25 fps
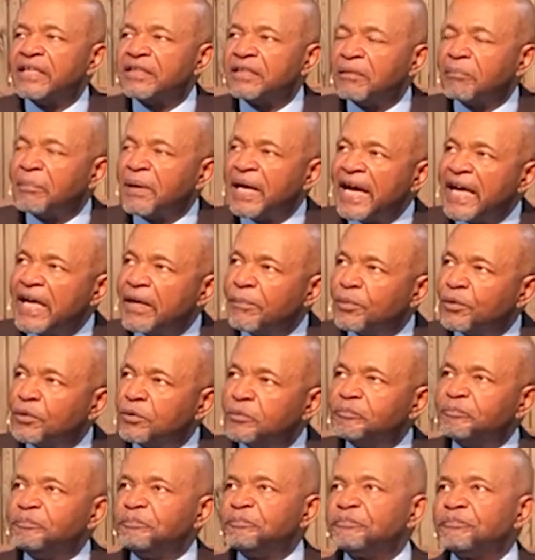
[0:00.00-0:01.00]
in the Bible,
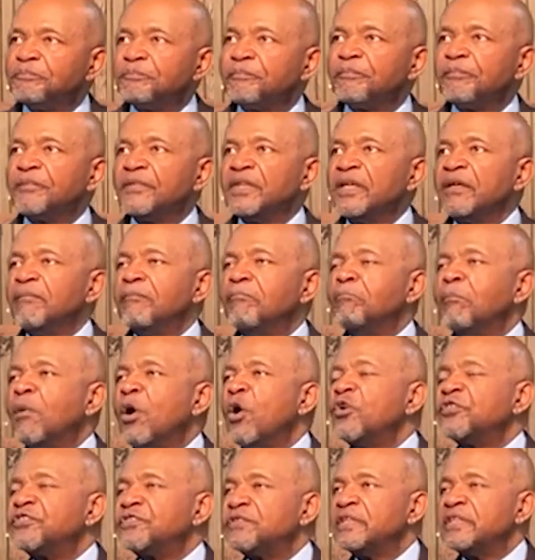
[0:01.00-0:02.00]

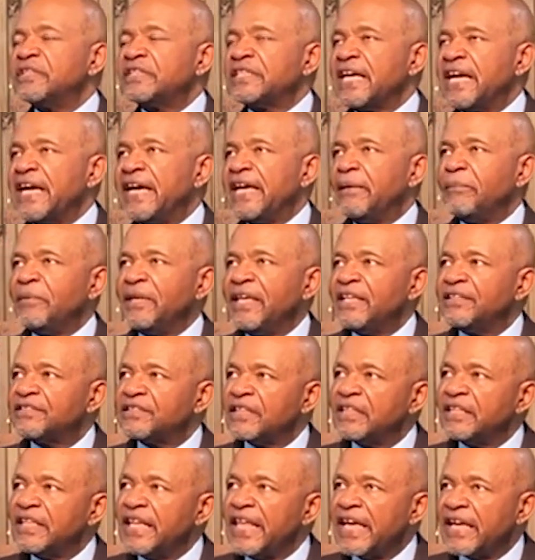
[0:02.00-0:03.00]
most of the time it's
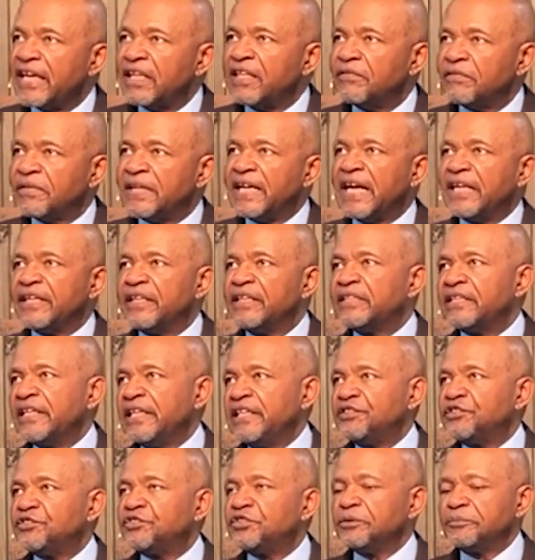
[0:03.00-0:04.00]
a negative
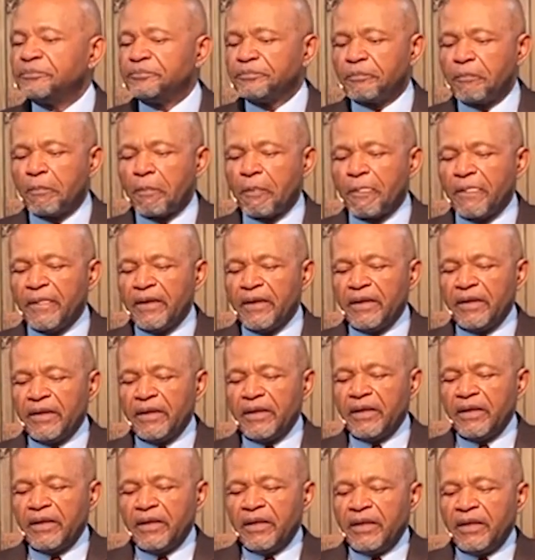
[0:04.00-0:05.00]
connotation.
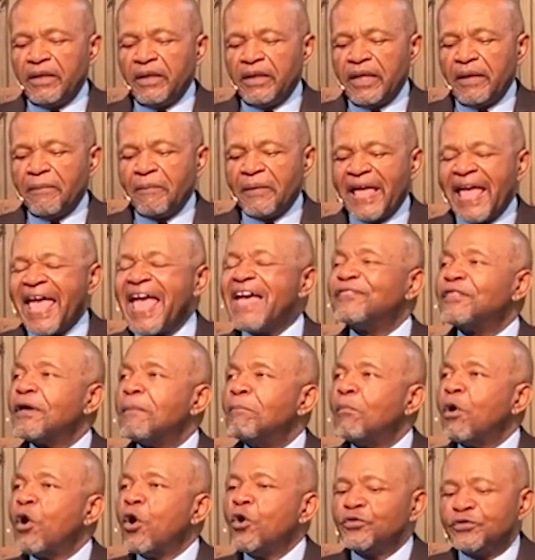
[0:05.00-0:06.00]
And the
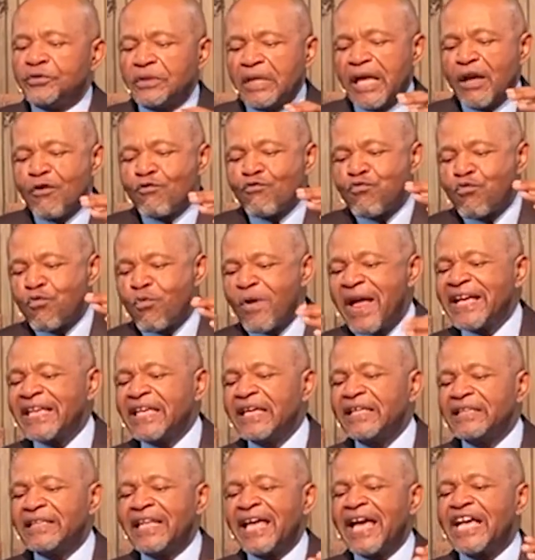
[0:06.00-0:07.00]
most
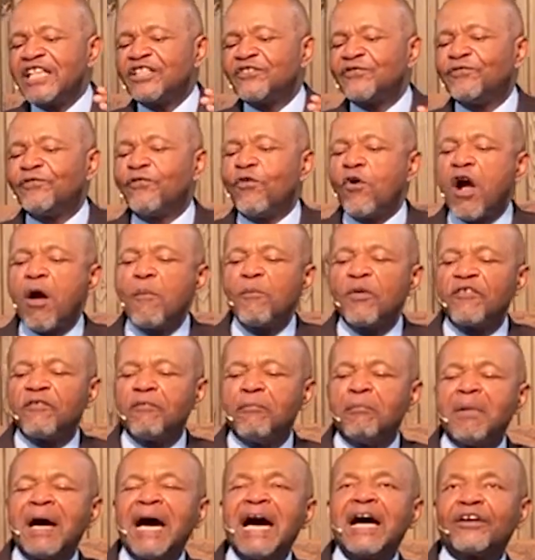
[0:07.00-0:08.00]
recognized form of
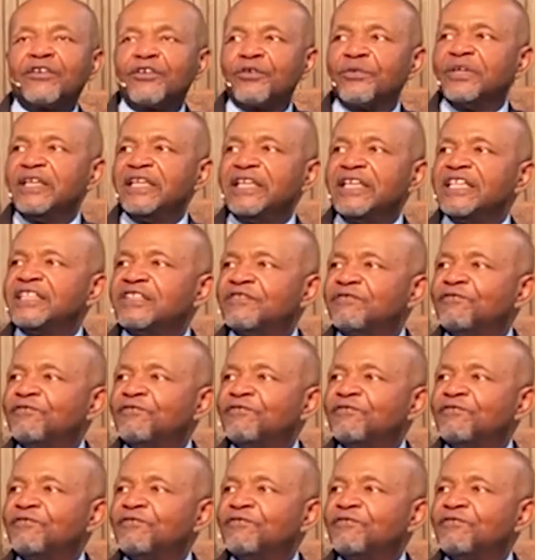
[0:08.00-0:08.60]
mockery is